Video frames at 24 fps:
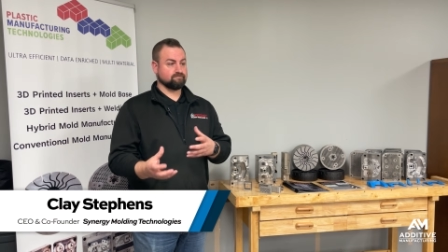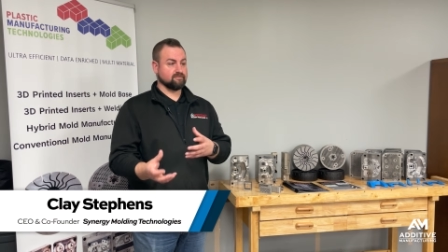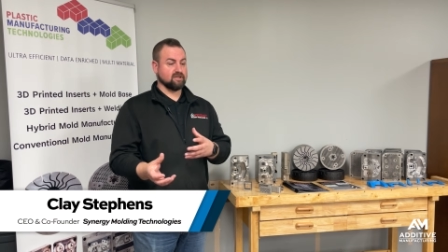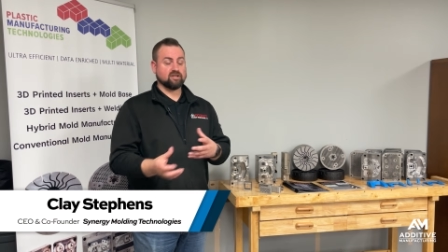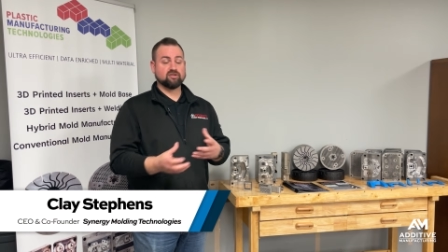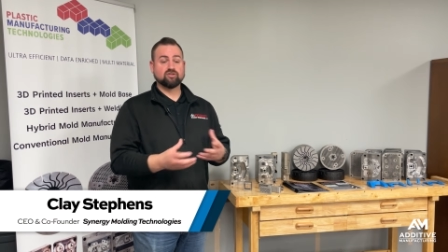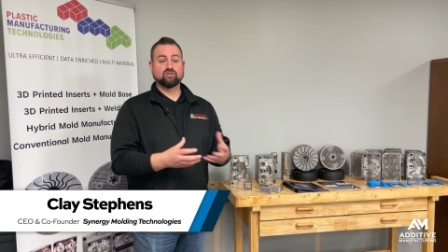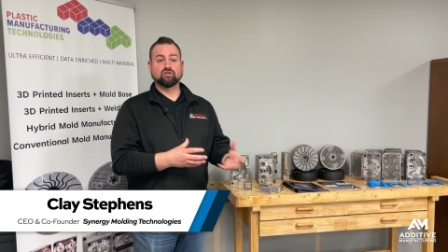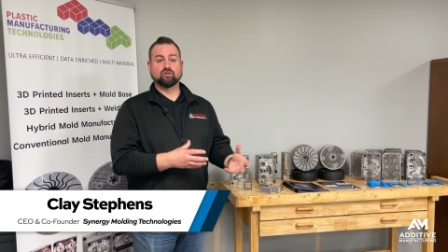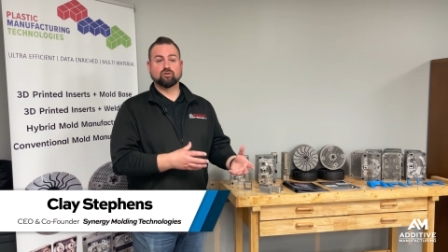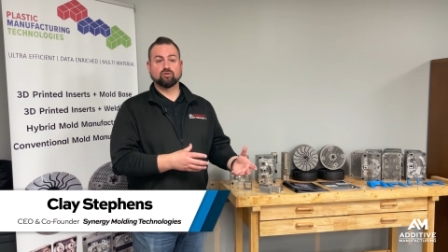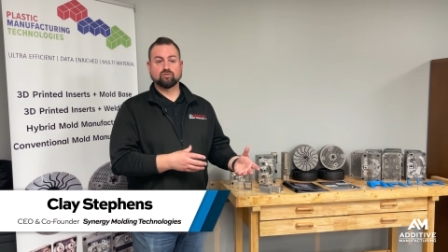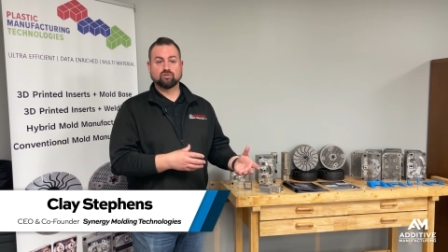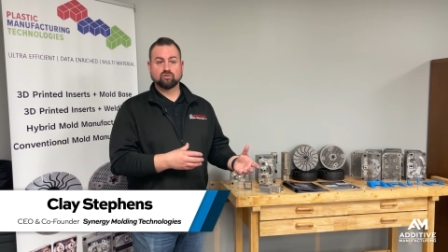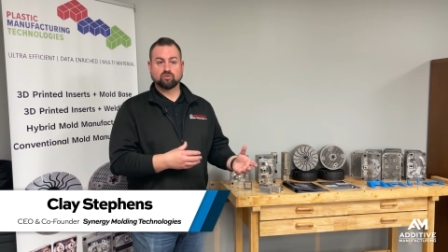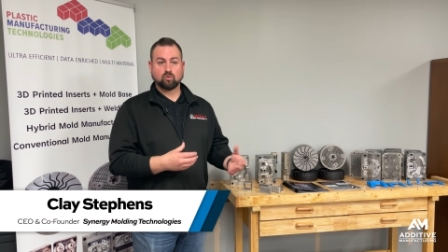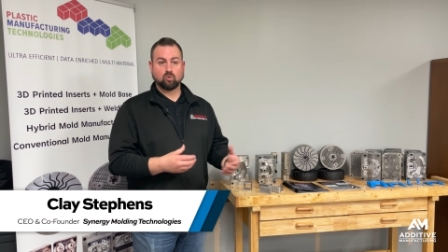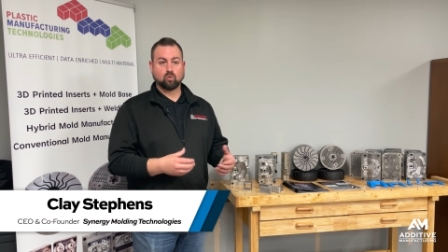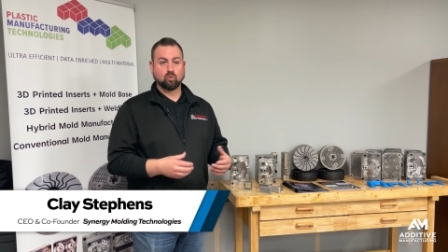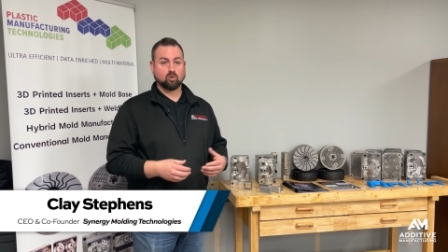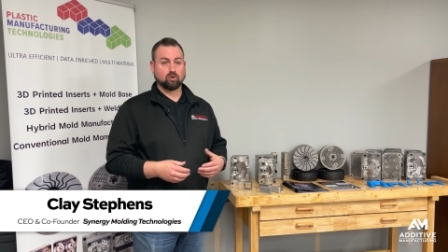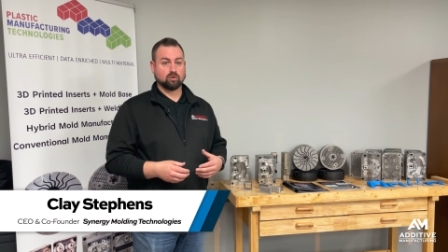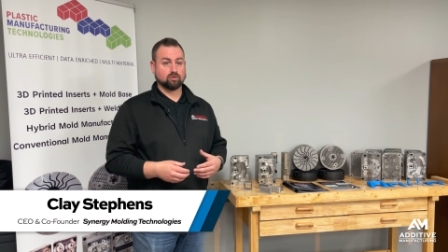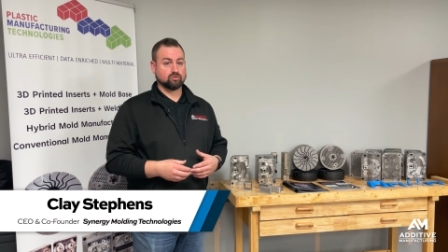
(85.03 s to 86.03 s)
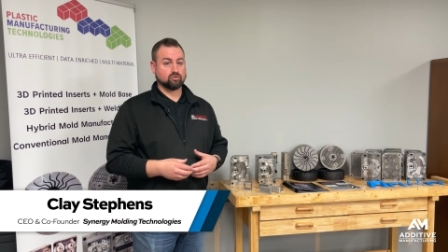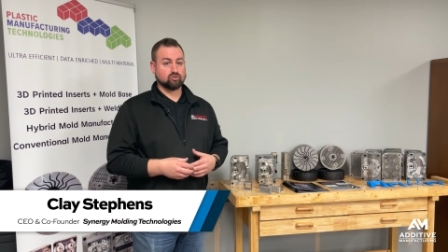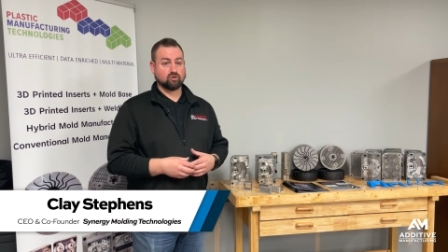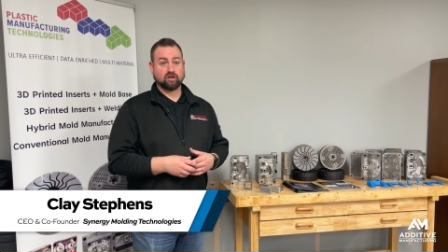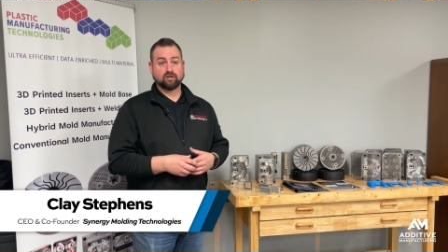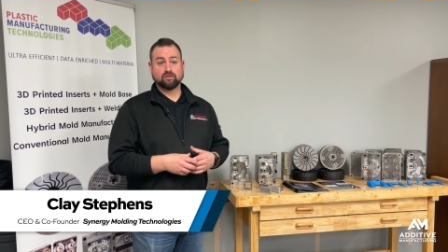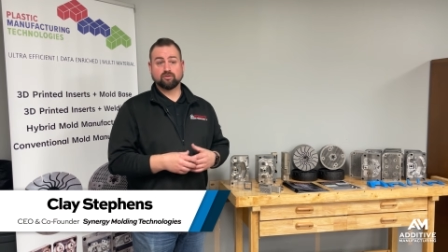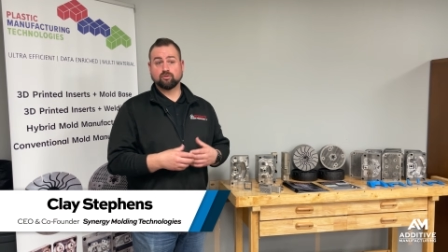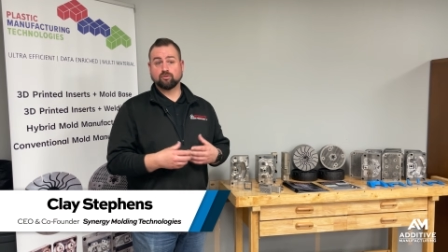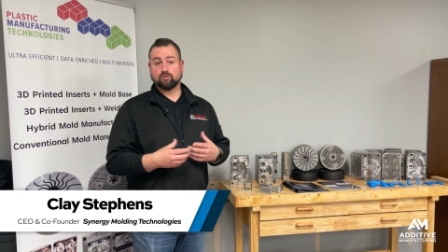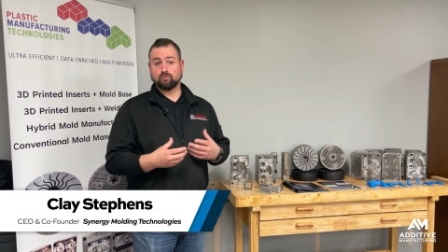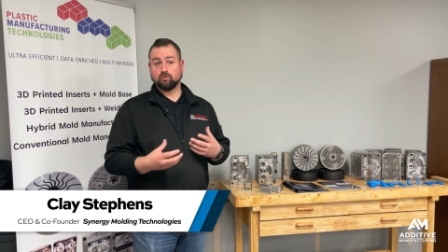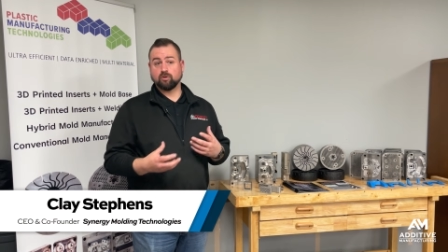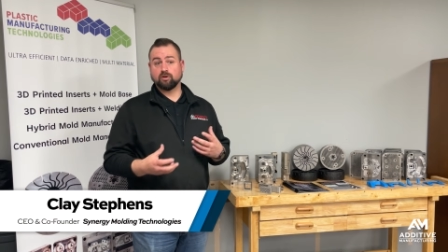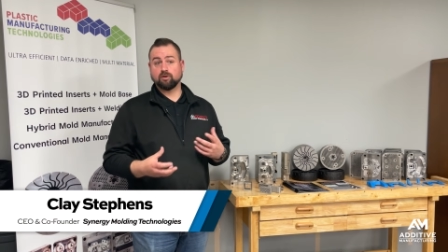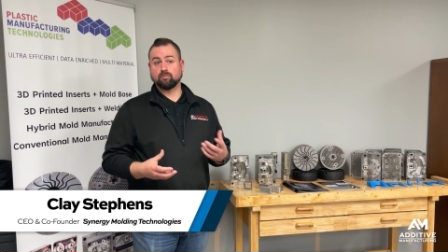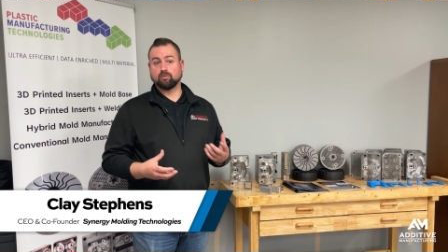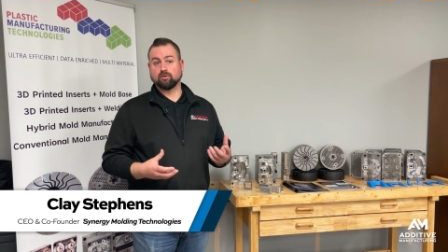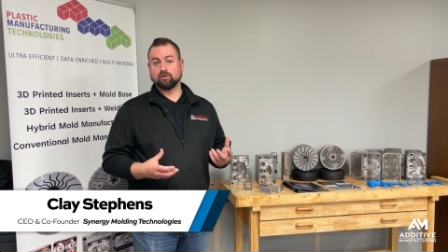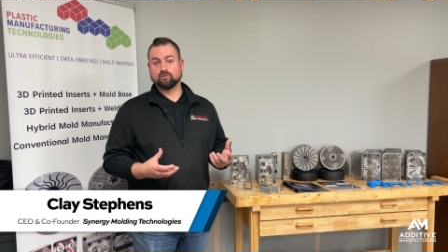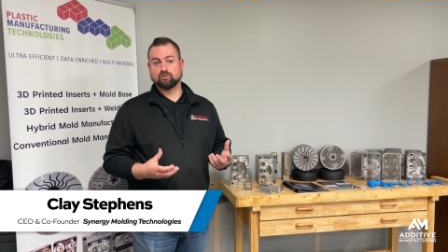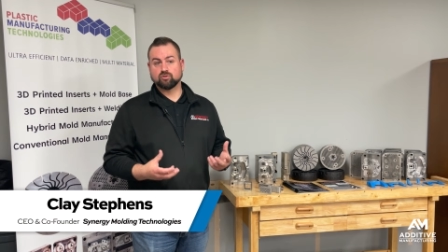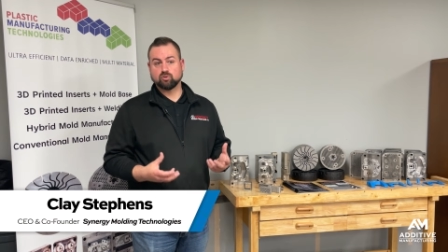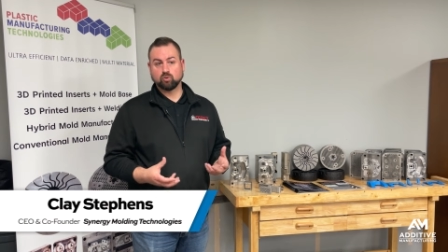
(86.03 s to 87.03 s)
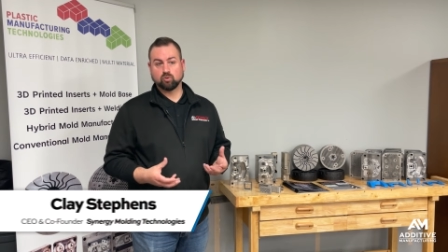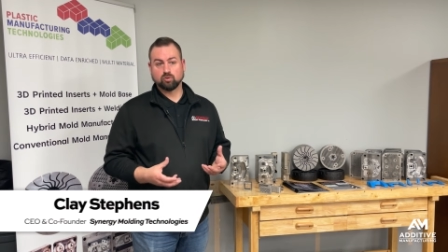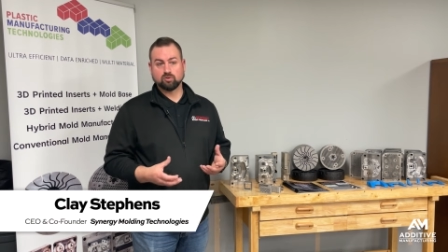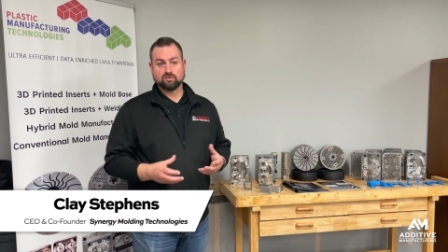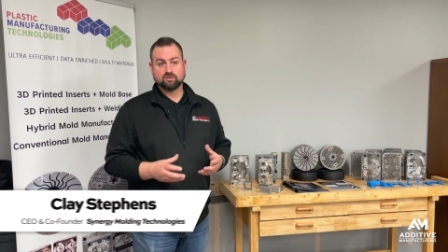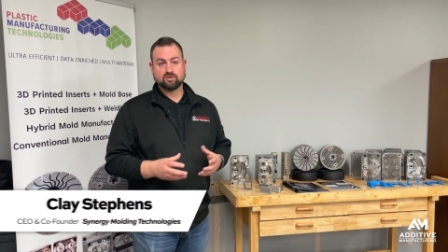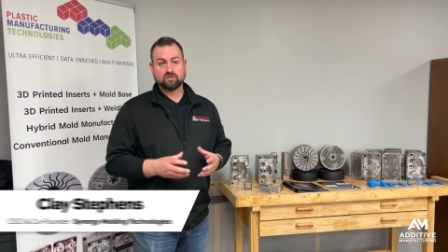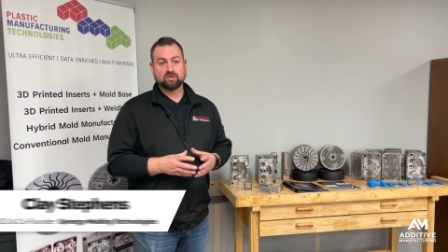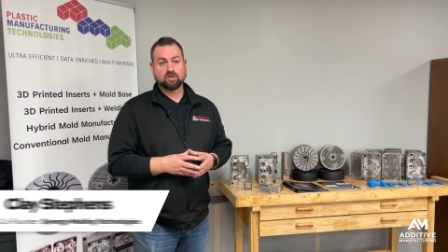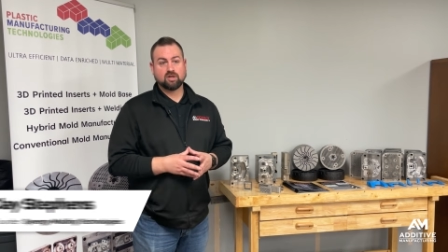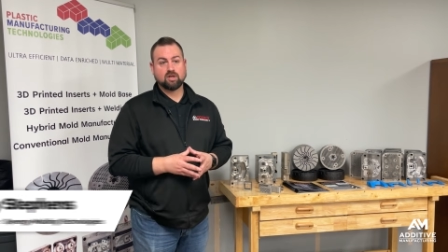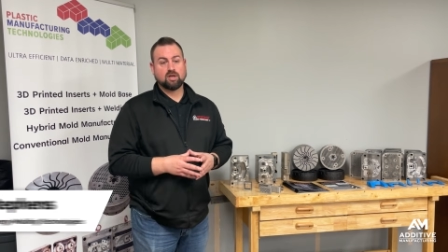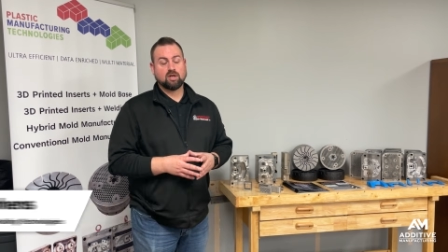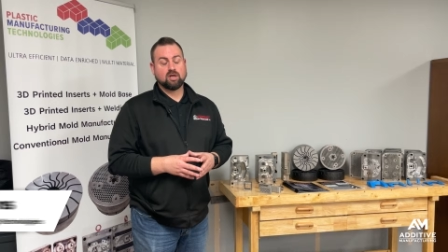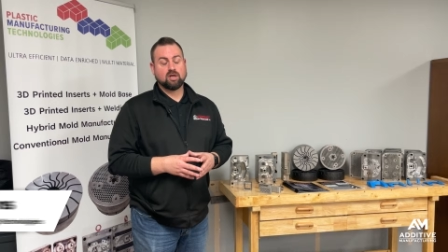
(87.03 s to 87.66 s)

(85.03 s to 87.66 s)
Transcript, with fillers: inserts or trying to 3D print tools,